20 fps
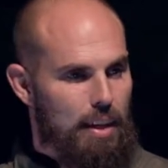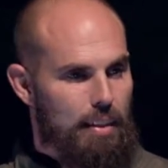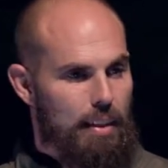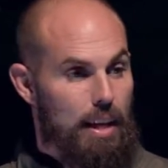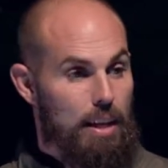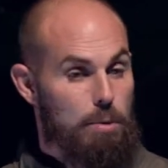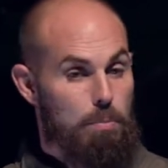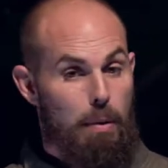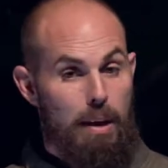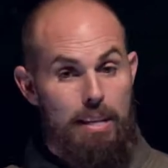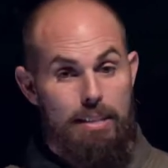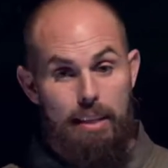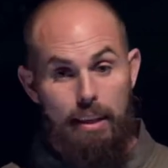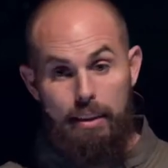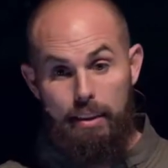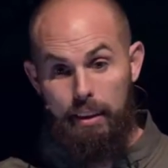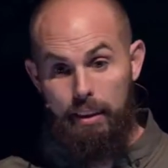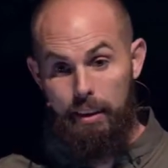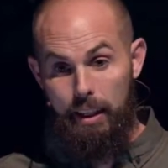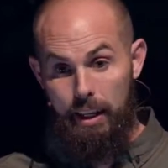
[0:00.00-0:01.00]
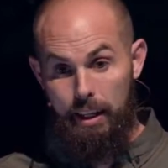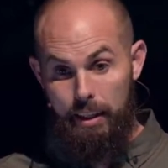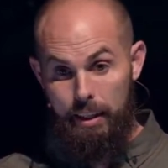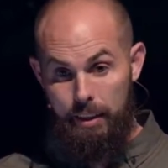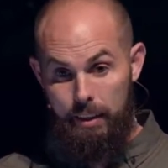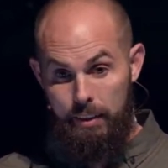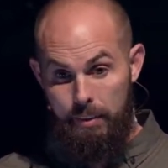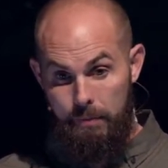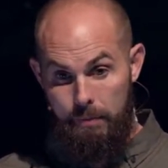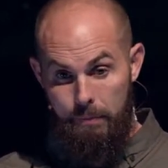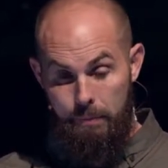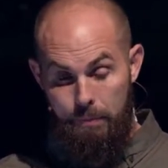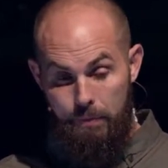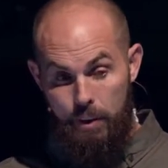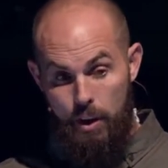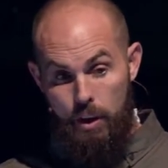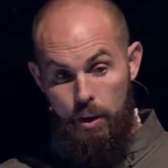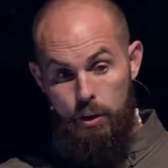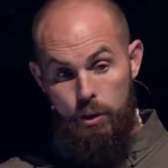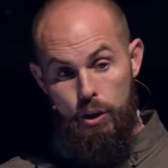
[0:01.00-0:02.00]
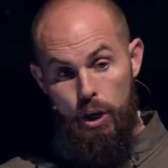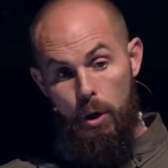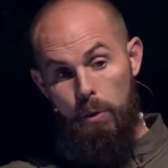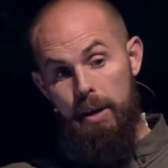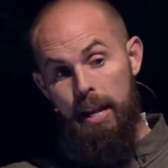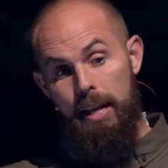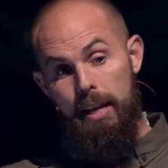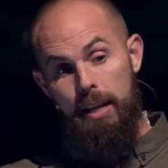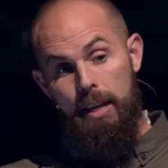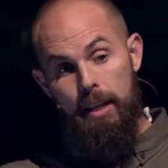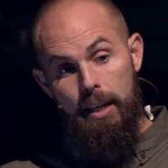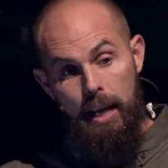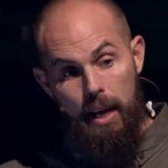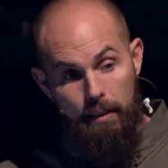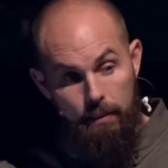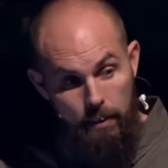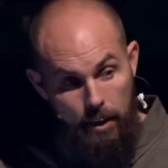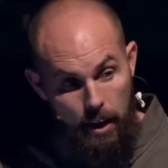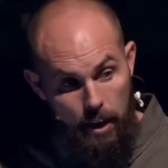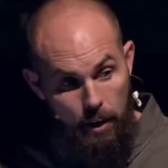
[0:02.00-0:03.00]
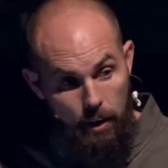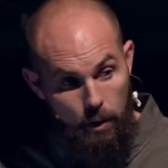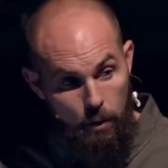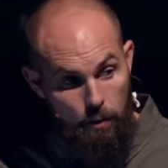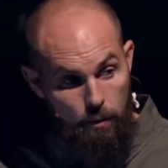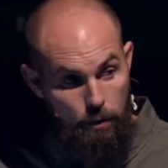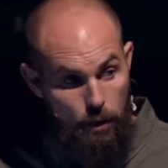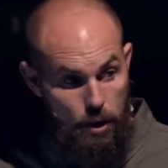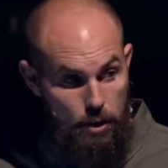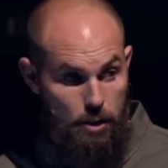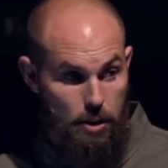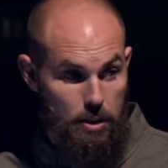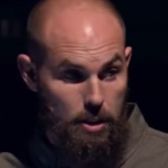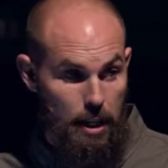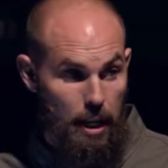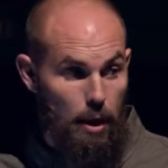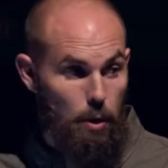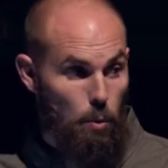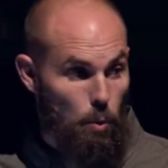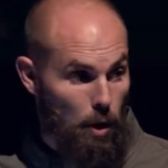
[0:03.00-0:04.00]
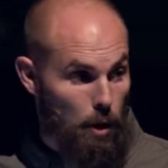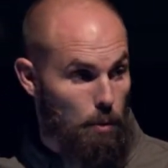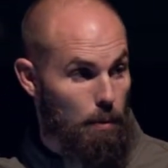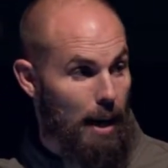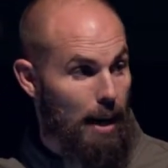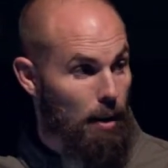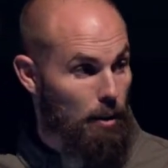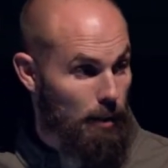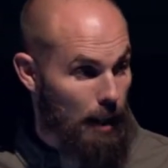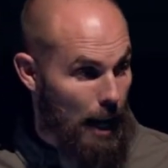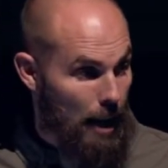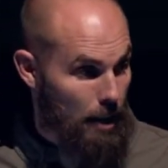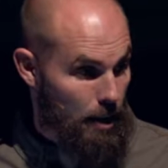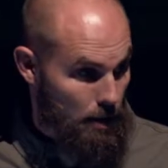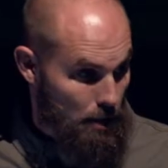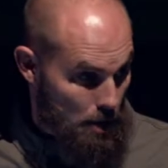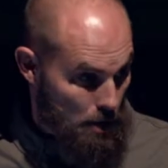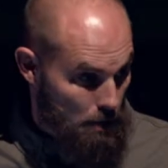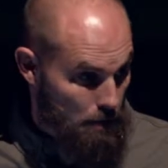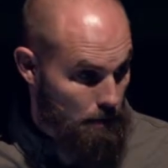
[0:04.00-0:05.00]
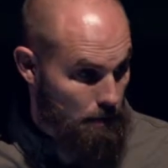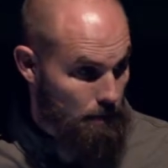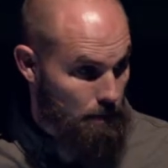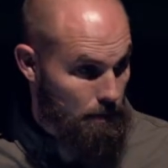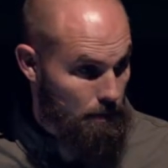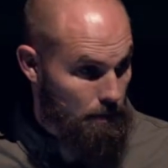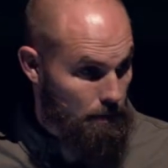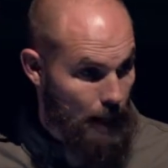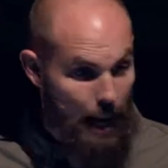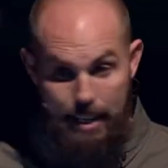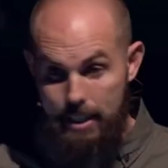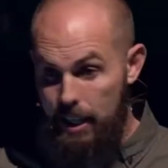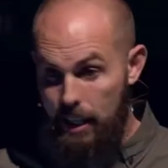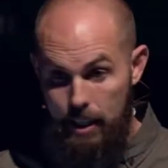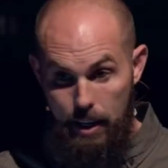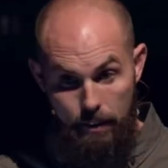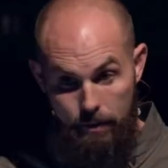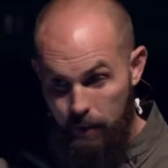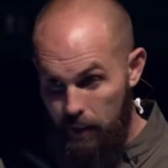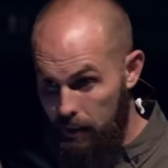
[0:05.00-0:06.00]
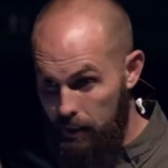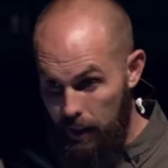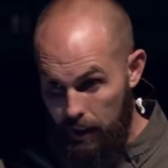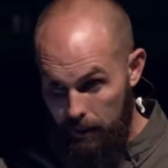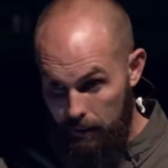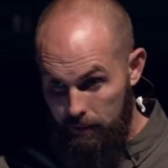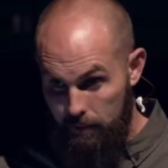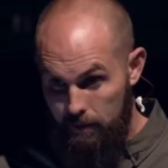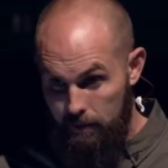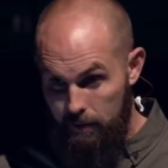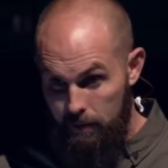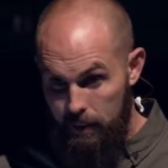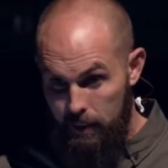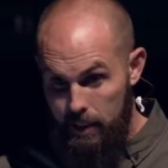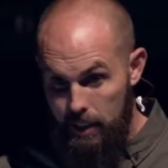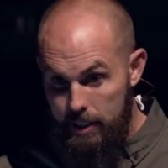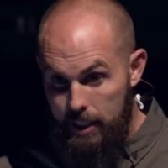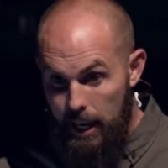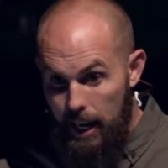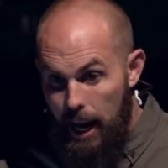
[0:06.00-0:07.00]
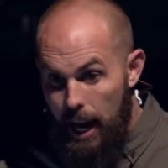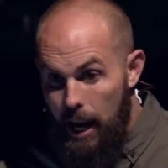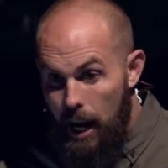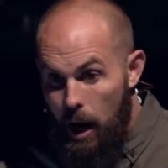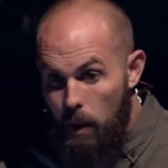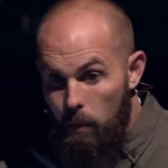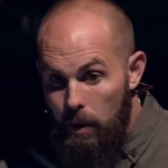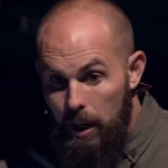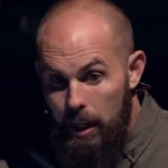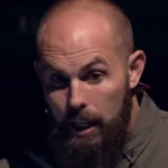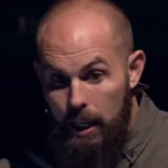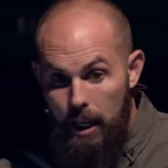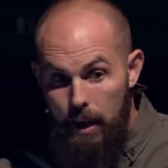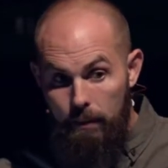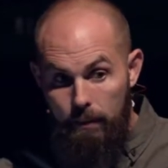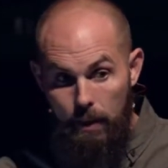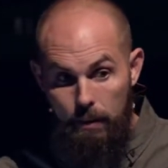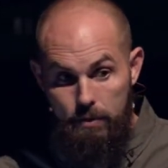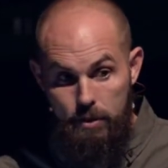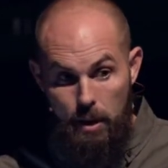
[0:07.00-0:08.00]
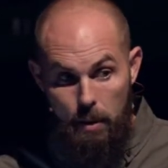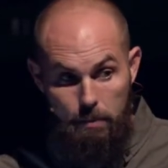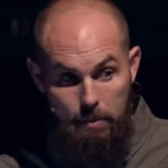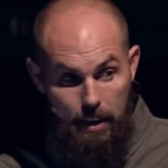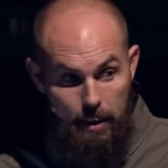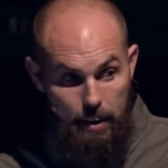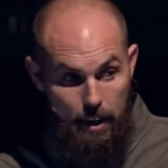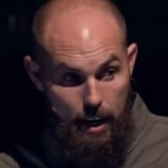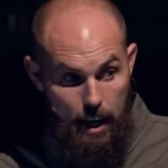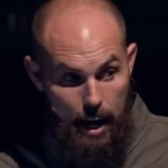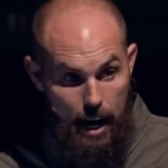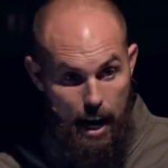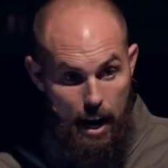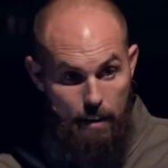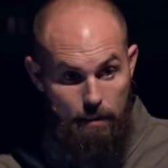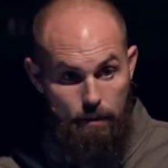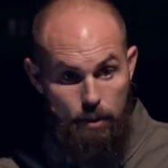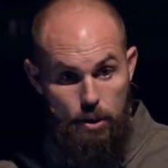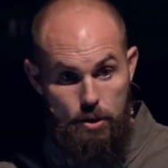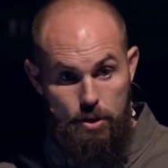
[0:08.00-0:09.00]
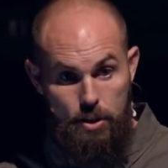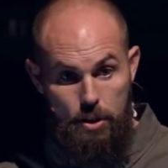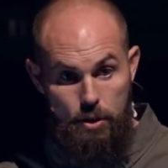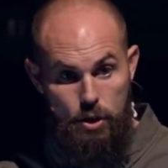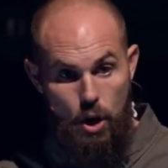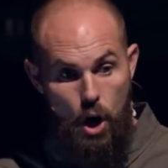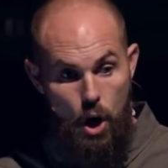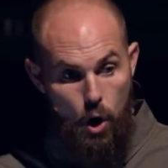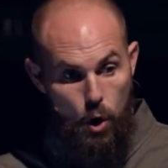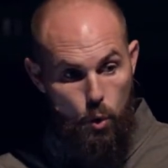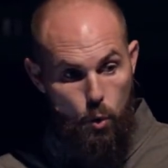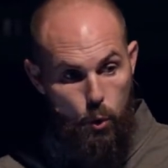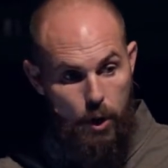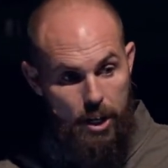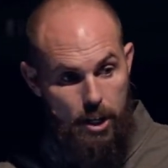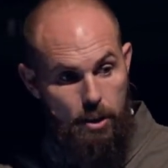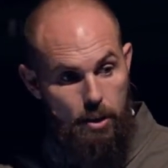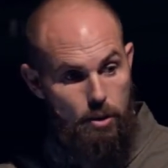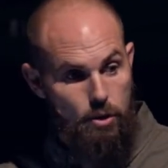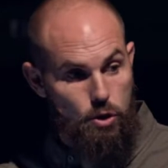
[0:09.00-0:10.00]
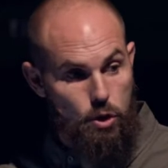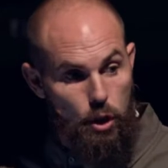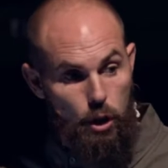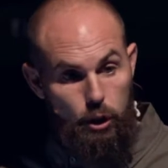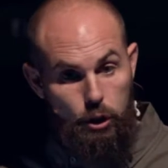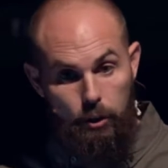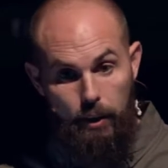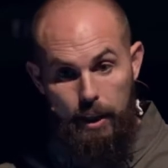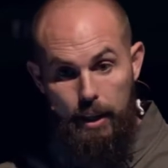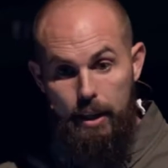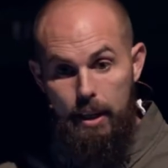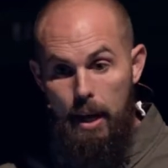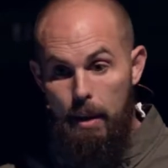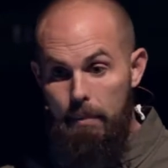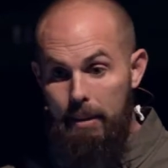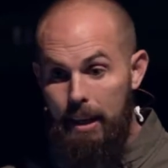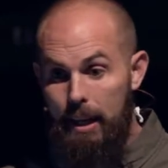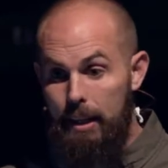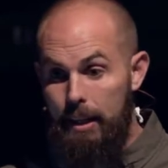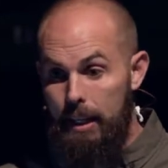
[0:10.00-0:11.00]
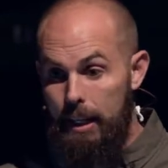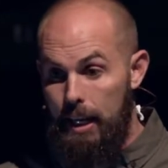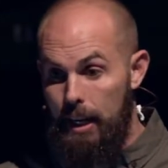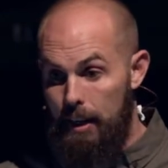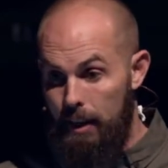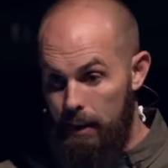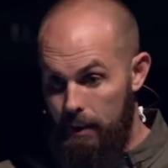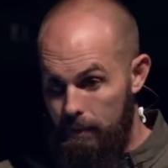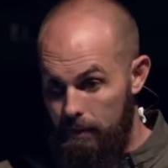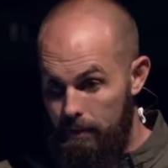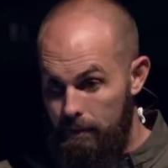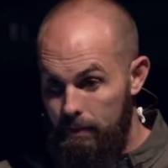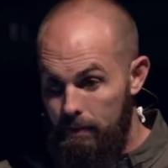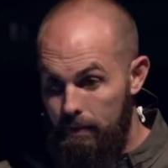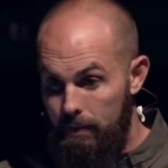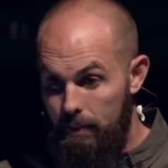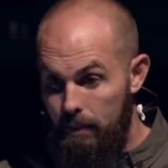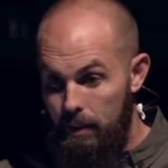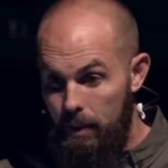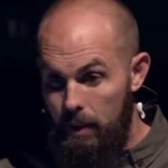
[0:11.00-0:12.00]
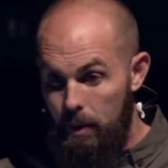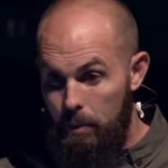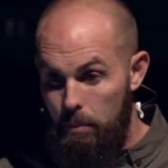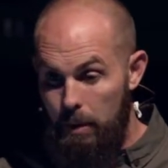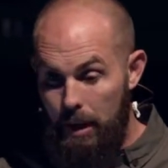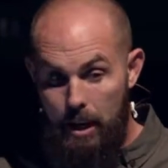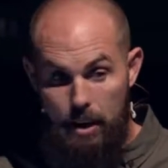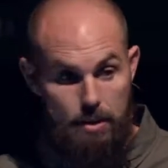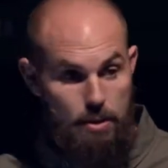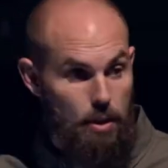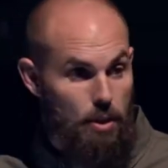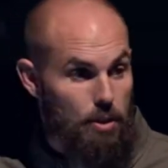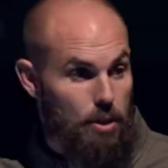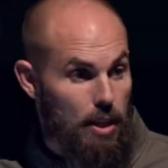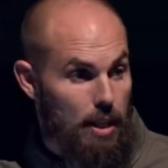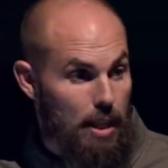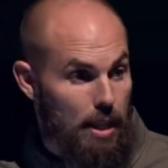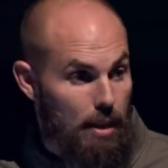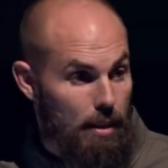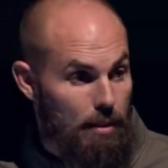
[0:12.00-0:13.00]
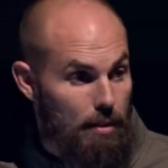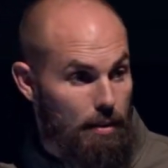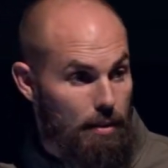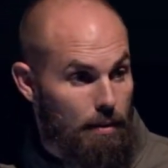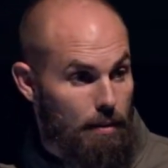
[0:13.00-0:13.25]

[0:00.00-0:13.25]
That's basically like donating a kidney versus getting one wrangled out of you. That's a different thing. To say, hey, I want to give of something that I have versus whoosh, surgery coming in to get it because there's a need.